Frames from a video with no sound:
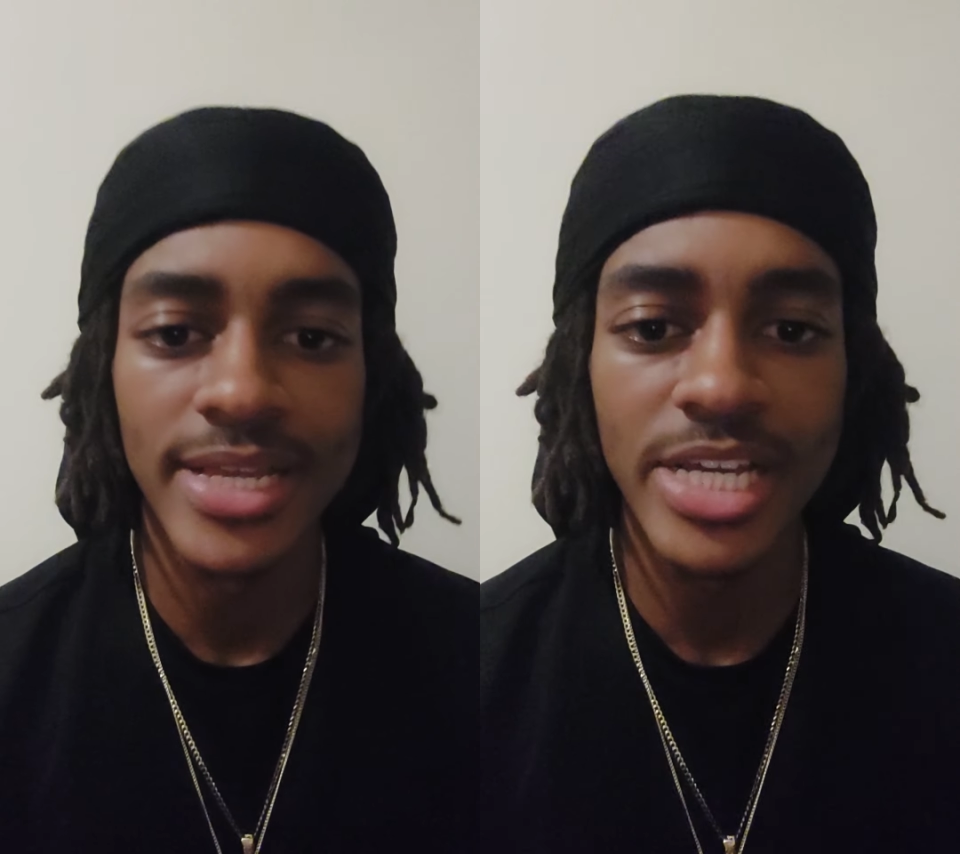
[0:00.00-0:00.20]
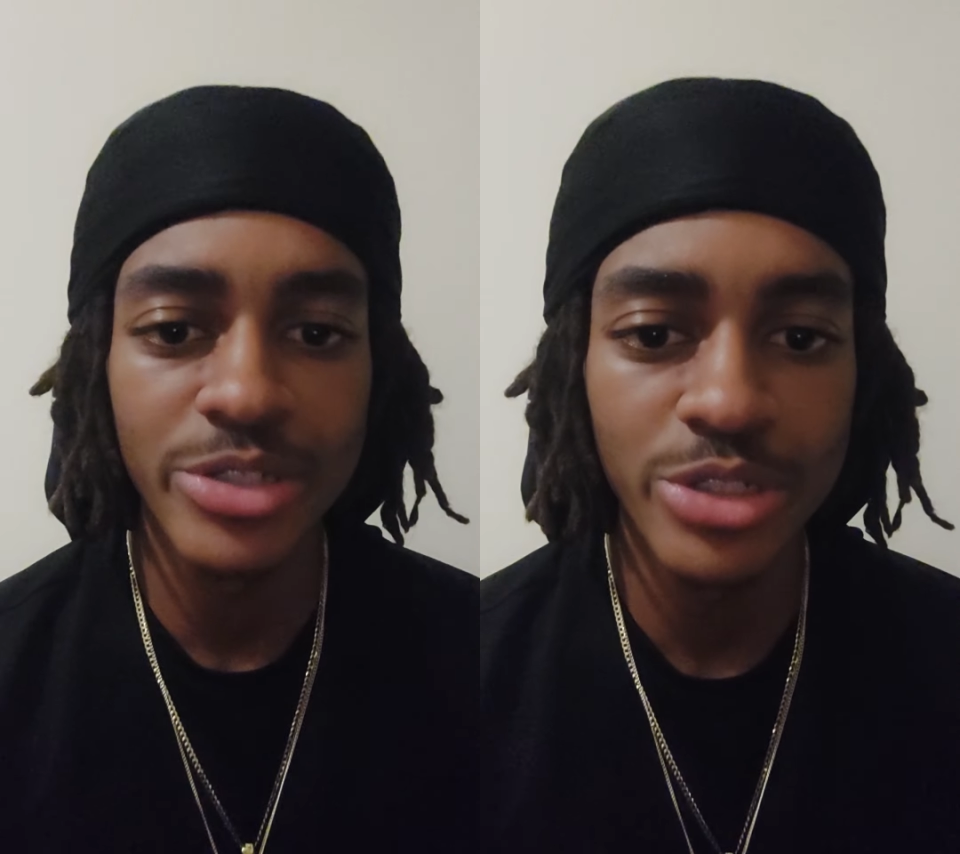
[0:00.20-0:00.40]

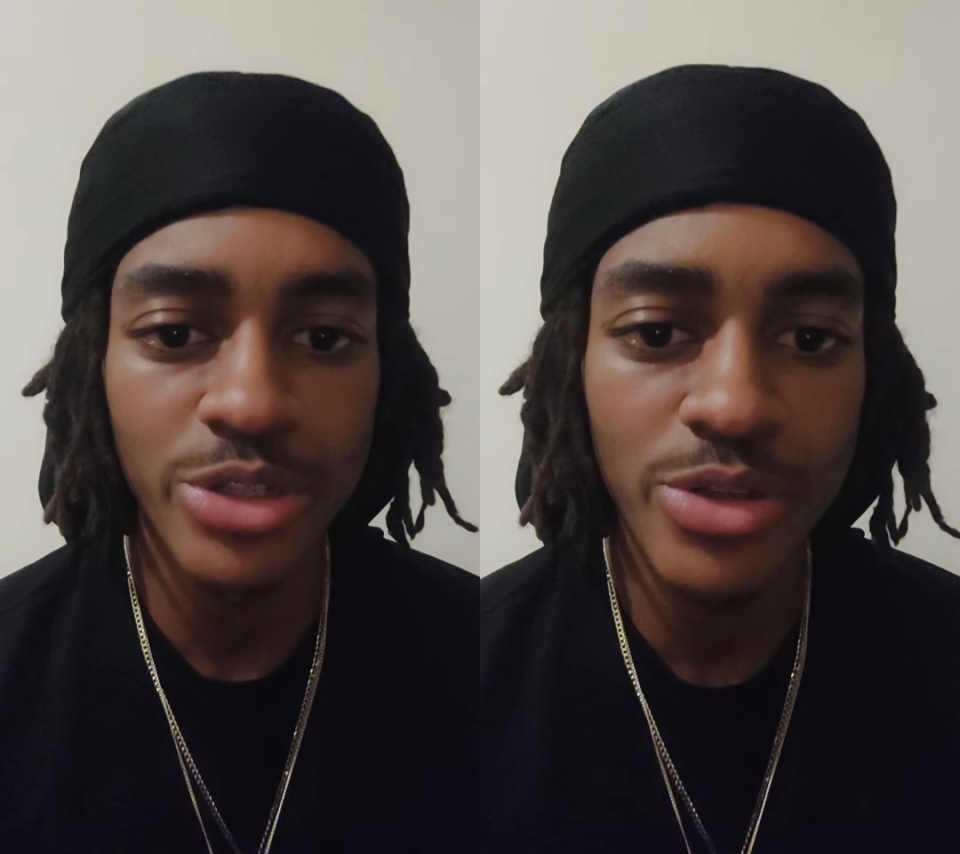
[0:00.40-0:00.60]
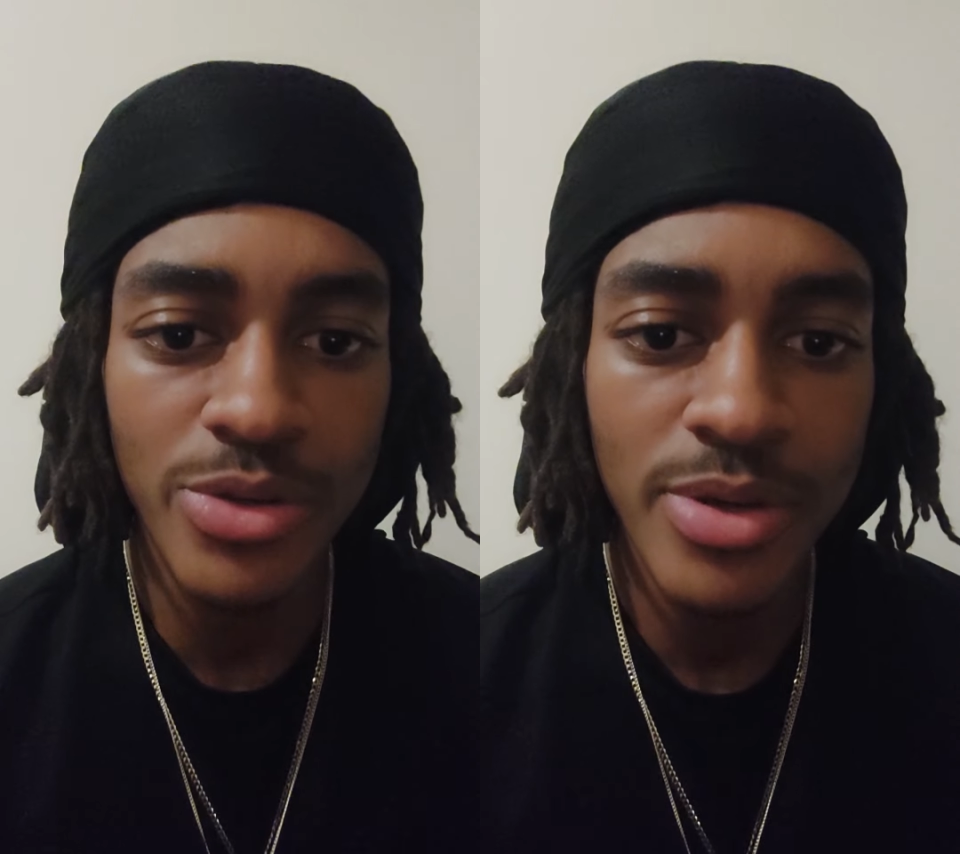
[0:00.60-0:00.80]
dangerous
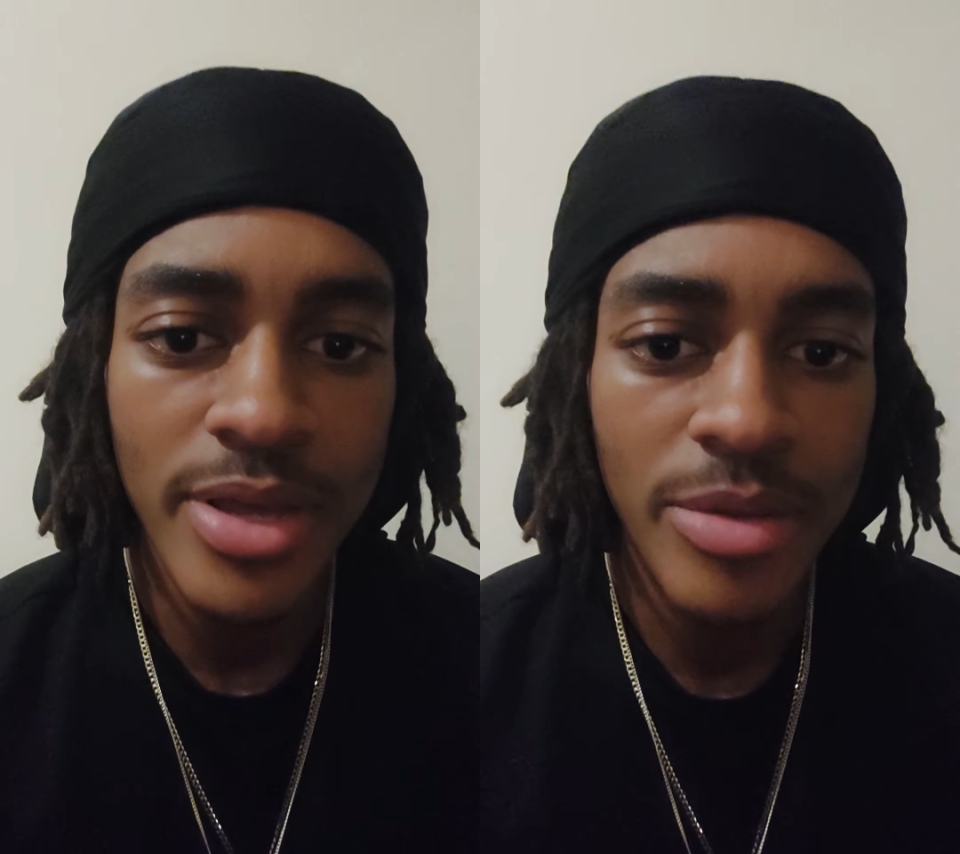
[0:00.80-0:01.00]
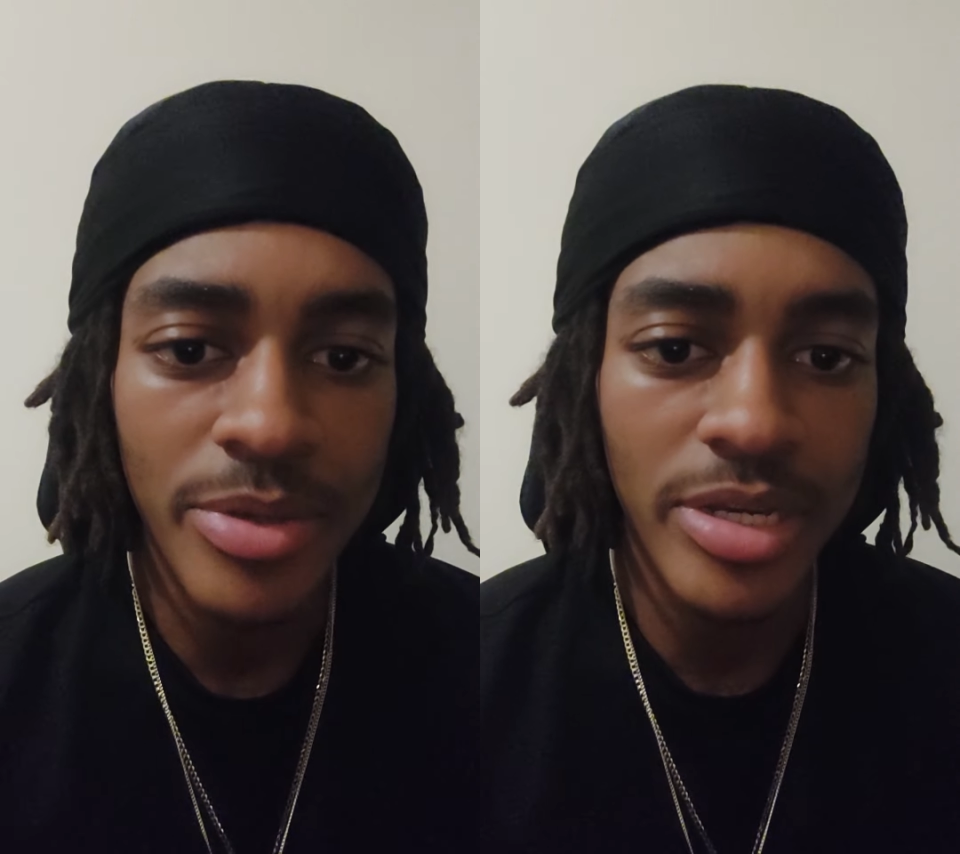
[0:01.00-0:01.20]
to you
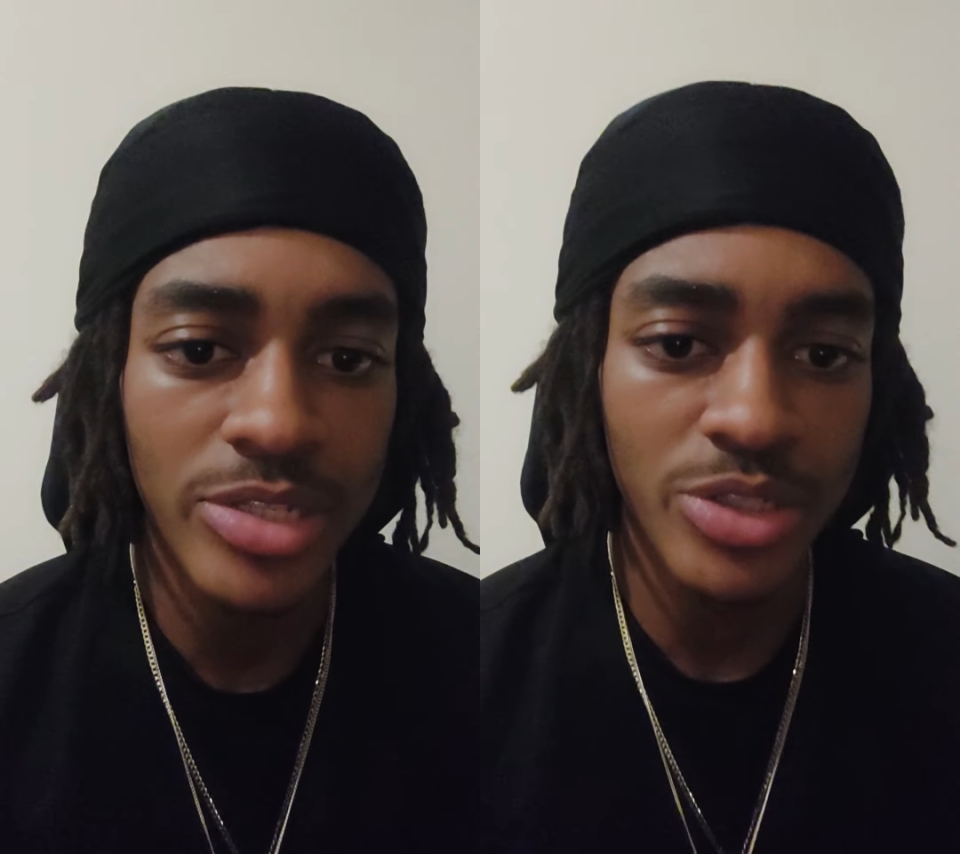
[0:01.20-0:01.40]
because,